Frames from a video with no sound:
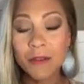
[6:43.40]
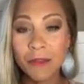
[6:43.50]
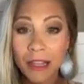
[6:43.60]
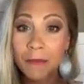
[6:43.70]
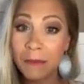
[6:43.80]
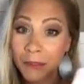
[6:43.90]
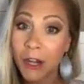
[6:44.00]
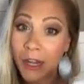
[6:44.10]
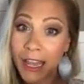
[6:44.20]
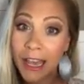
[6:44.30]
that was
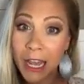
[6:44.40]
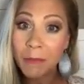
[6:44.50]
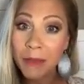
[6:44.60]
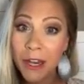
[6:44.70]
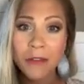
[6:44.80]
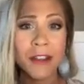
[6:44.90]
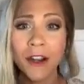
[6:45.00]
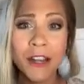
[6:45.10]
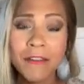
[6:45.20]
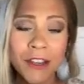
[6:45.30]
already cut up, that
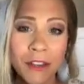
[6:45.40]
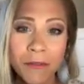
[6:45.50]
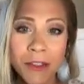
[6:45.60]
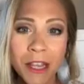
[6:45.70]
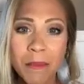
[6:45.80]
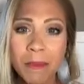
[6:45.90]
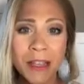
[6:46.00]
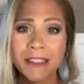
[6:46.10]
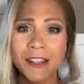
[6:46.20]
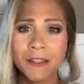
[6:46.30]
aren't even good for them
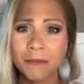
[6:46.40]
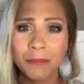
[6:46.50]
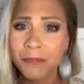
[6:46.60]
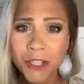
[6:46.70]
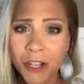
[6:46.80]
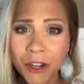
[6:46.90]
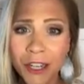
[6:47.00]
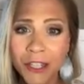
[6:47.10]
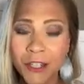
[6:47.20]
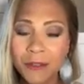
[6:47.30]
because they're in
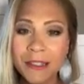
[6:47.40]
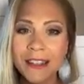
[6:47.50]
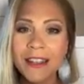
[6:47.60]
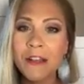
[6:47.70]
sugary juice,